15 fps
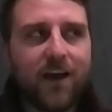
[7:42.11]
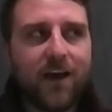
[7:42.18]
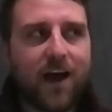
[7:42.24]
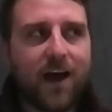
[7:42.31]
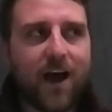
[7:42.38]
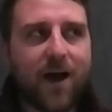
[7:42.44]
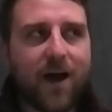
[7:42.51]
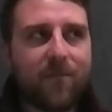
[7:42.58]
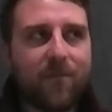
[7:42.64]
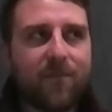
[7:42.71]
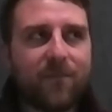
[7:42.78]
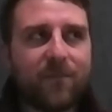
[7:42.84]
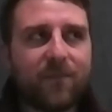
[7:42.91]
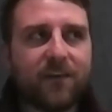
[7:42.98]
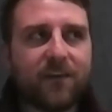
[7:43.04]
And
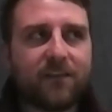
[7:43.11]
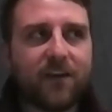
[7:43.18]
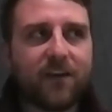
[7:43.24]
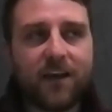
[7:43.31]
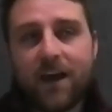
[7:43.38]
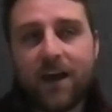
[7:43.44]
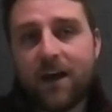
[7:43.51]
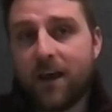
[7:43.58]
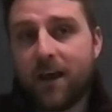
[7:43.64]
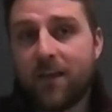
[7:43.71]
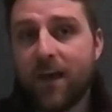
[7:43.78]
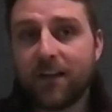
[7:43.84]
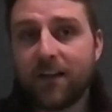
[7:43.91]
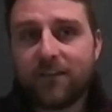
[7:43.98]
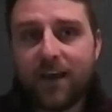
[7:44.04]

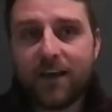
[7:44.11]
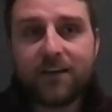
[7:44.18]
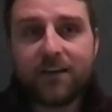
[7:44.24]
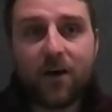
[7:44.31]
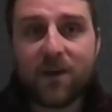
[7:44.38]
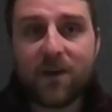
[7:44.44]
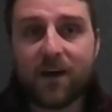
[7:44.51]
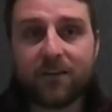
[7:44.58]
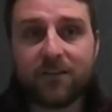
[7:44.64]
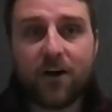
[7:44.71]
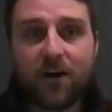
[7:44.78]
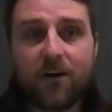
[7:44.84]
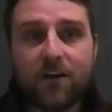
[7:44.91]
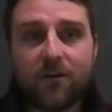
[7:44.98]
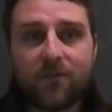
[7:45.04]
that's how we got
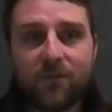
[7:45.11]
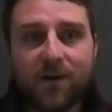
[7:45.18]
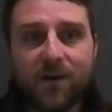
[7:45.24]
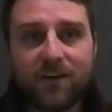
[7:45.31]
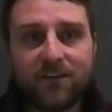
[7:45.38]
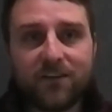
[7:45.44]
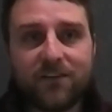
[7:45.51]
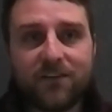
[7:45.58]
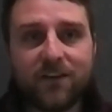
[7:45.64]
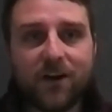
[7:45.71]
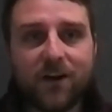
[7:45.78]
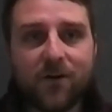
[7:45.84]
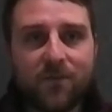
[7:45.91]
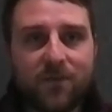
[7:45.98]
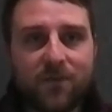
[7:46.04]
started, was,
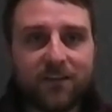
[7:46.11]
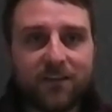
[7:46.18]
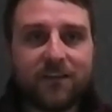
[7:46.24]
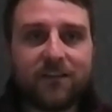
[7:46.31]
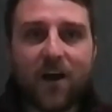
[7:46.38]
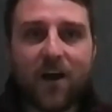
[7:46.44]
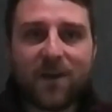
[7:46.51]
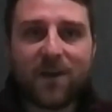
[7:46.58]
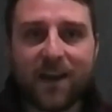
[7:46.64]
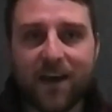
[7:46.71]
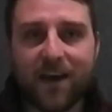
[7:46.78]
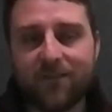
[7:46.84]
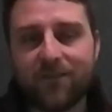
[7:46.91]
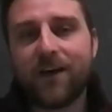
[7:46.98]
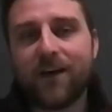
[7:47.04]
this is how we can
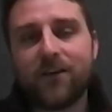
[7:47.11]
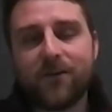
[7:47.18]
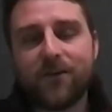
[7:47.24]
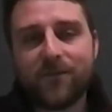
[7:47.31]
add value.